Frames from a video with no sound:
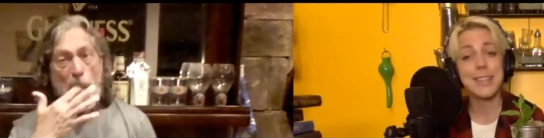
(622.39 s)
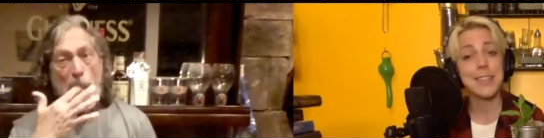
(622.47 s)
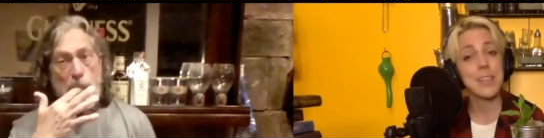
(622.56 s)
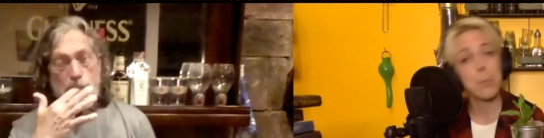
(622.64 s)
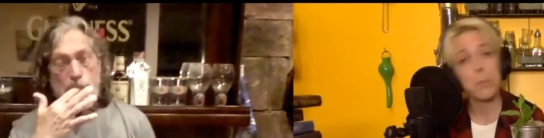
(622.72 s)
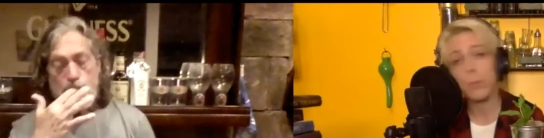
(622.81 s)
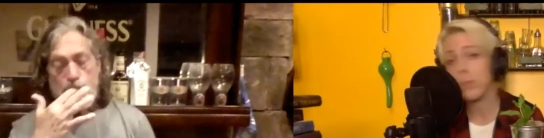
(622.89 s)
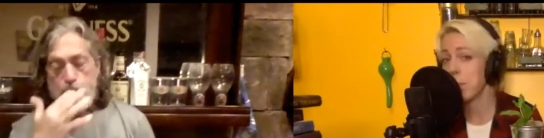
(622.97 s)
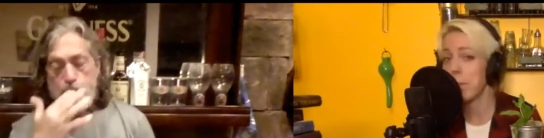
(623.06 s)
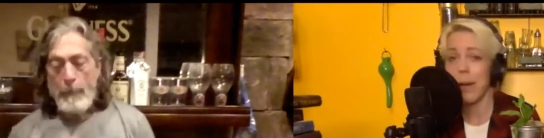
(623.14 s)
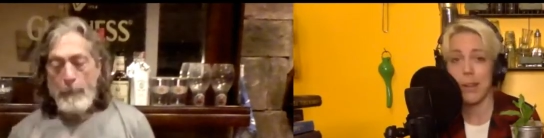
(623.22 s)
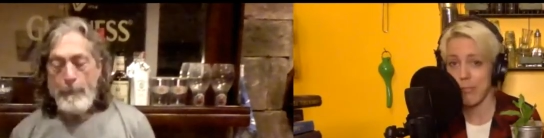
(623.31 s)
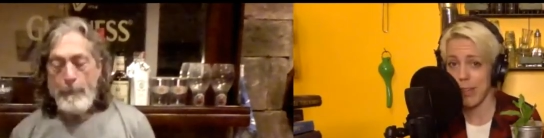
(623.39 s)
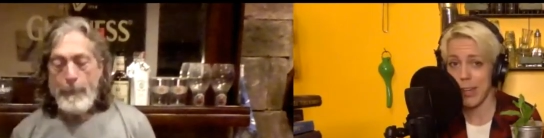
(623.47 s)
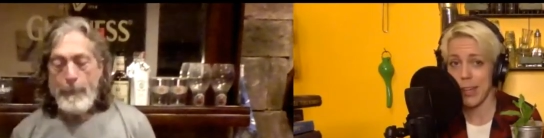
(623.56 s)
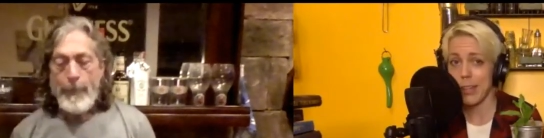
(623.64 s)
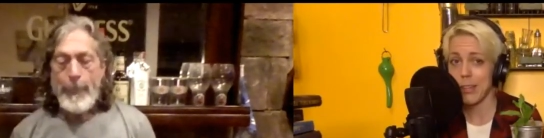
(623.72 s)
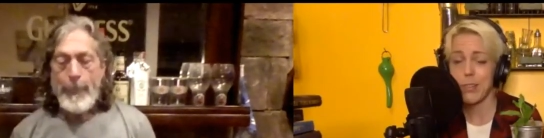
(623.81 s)
Speaker 1: simple to modify.
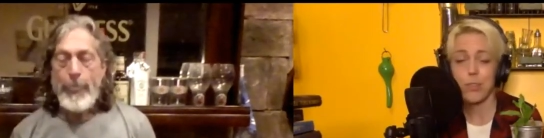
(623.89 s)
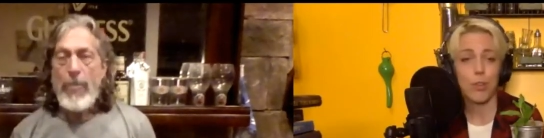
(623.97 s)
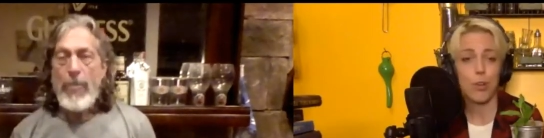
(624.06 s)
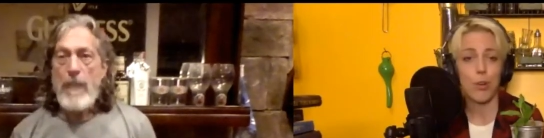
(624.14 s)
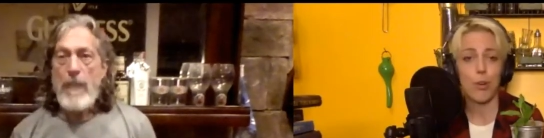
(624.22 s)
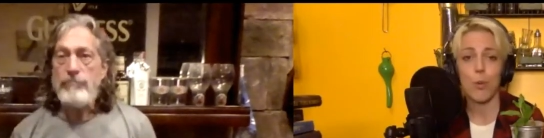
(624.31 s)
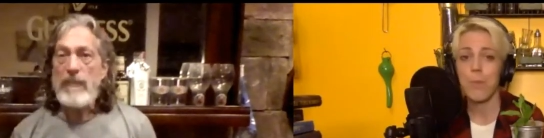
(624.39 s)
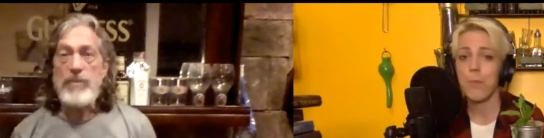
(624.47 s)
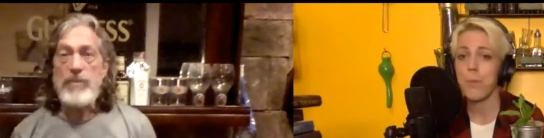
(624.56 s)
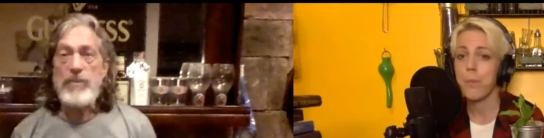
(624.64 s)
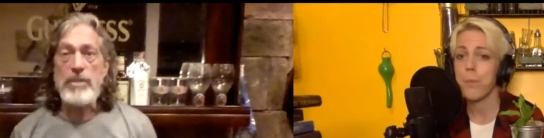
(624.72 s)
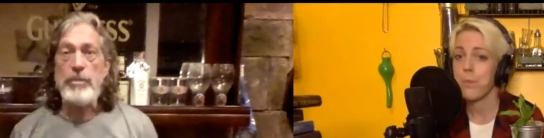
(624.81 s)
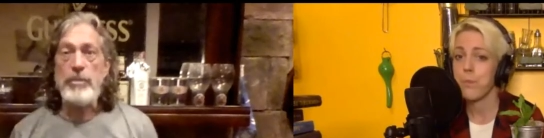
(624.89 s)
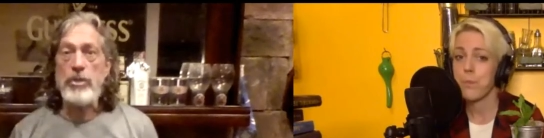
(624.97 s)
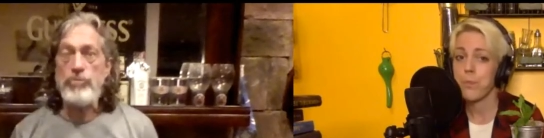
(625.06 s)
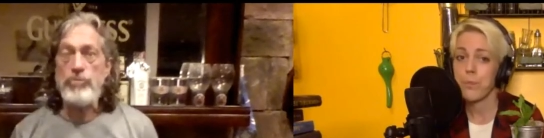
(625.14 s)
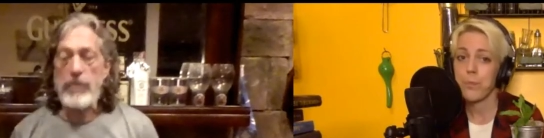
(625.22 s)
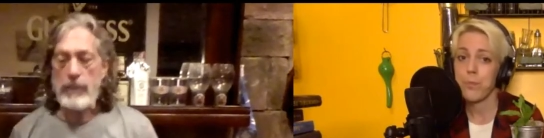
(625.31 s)
So
Speaker 2: and simple to
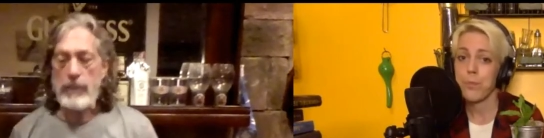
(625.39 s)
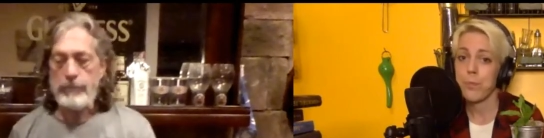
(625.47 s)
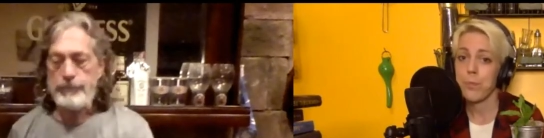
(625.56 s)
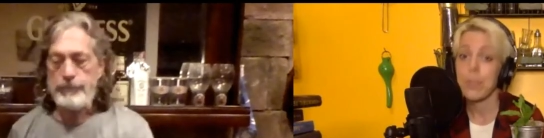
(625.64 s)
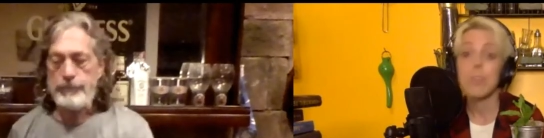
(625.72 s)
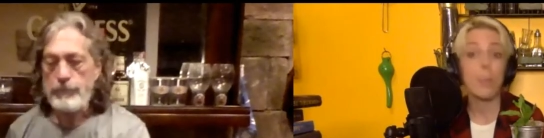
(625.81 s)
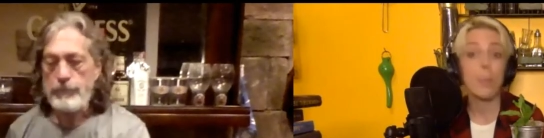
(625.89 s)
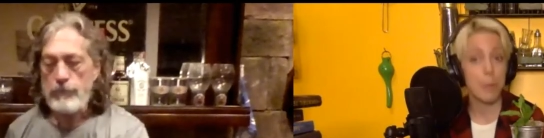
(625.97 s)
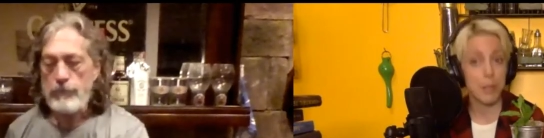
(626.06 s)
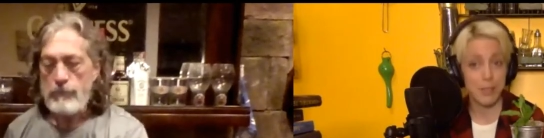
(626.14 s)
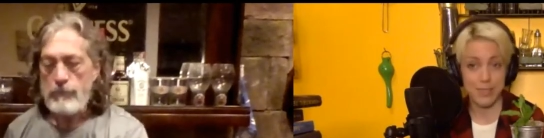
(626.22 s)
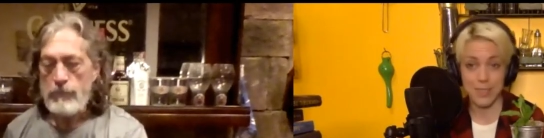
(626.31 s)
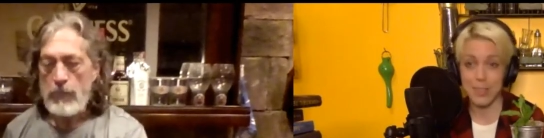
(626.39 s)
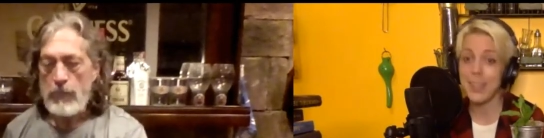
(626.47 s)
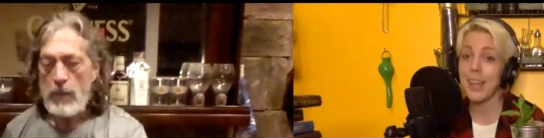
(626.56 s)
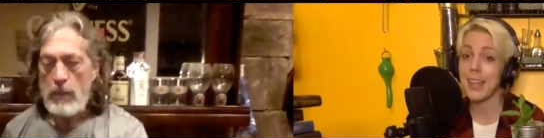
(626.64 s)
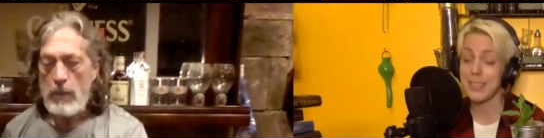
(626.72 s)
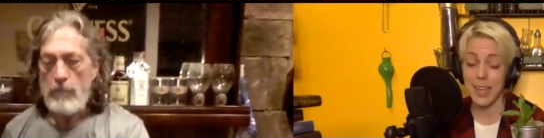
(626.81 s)
drink.
Speaker 1: Simple, to,
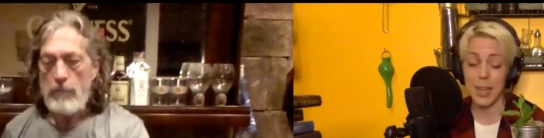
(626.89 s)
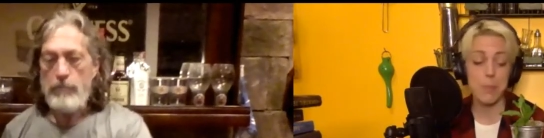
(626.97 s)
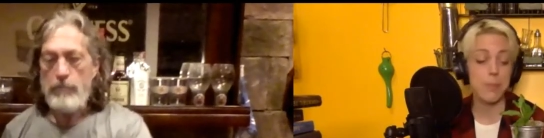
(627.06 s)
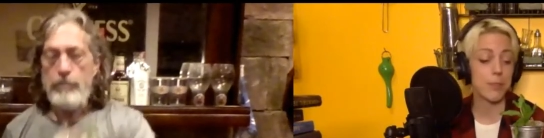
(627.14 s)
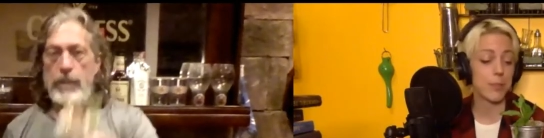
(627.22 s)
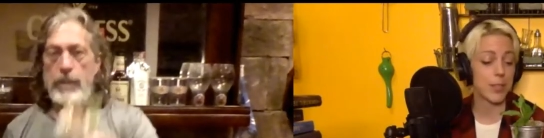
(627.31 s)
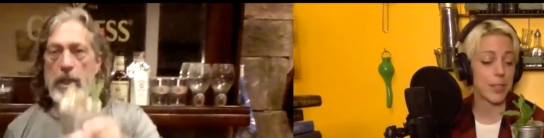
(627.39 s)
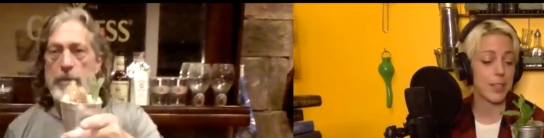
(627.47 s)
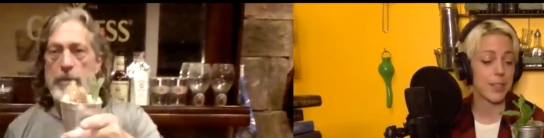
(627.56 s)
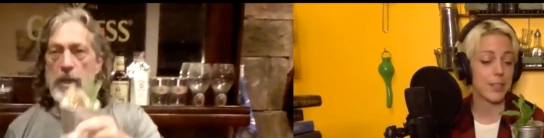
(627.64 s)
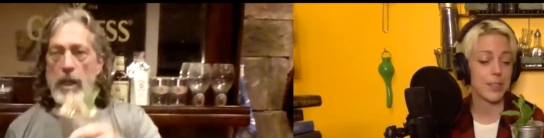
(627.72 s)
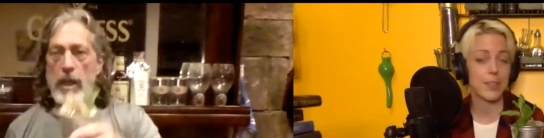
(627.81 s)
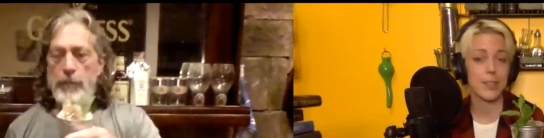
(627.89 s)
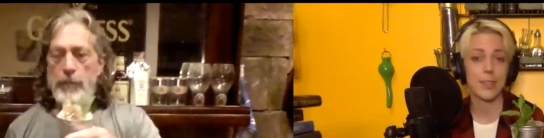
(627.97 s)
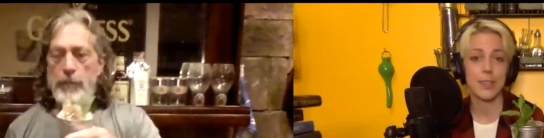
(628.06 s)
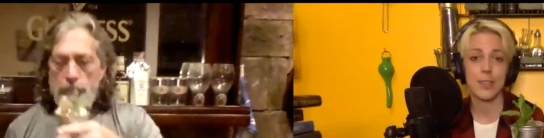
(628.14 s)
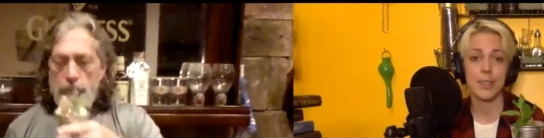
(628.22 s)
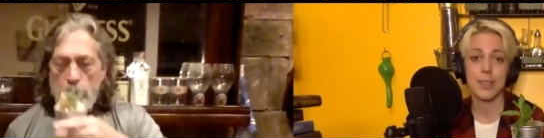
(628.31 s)
yes, absolutely. Pick up the
Speaker 2: cup,
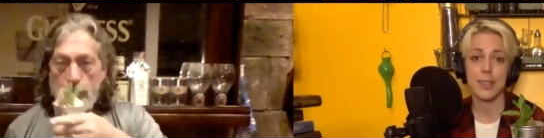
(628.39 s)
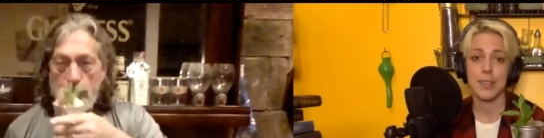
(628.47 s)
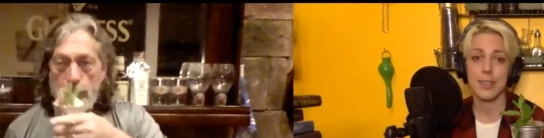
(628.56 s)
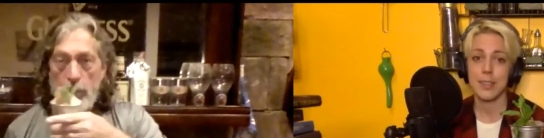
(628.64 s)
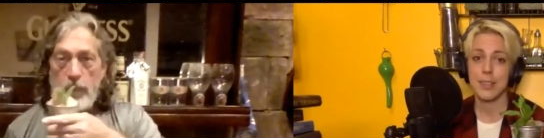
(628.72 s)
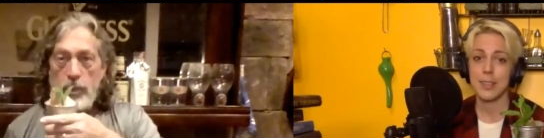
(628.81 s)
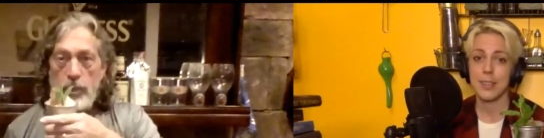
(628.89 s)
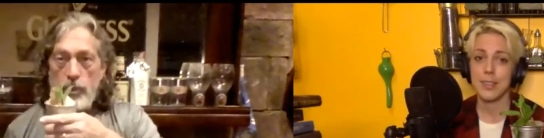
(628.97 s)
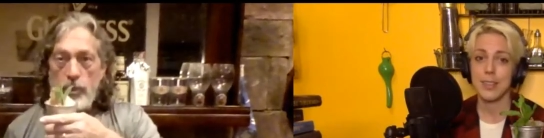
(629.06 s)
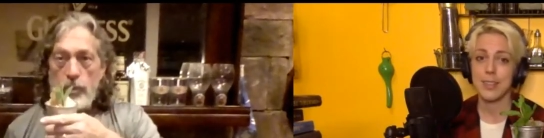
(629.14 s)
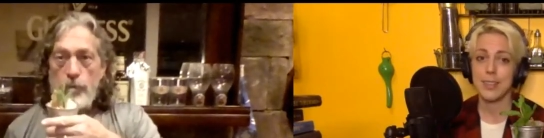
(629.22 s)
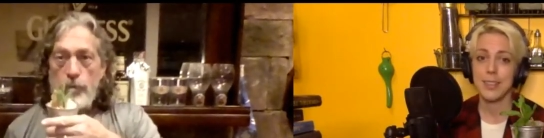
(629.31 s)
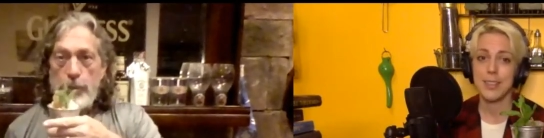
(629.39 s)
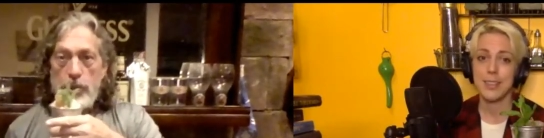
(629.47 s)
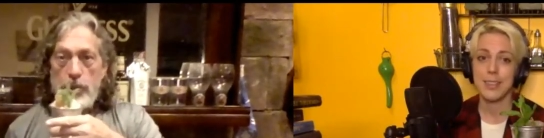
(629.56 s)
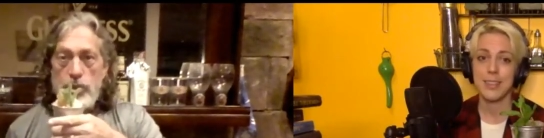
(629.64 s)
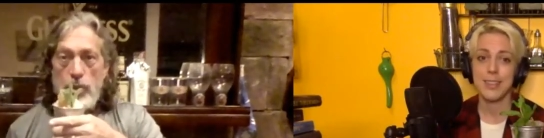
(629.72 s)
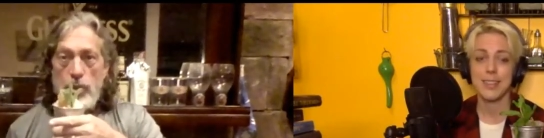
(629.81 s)
put it to your put the
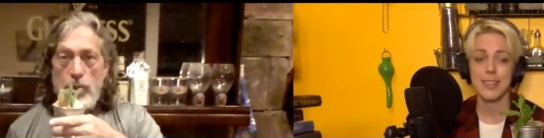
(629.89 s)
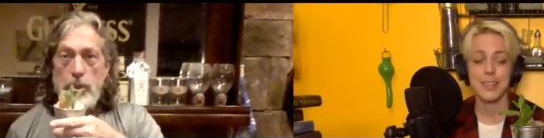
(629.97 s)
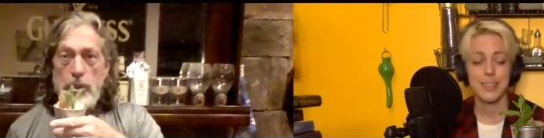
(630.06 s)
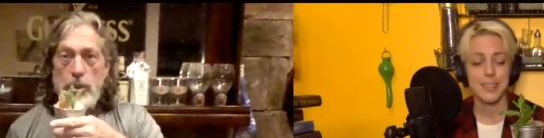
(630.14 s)
julep to your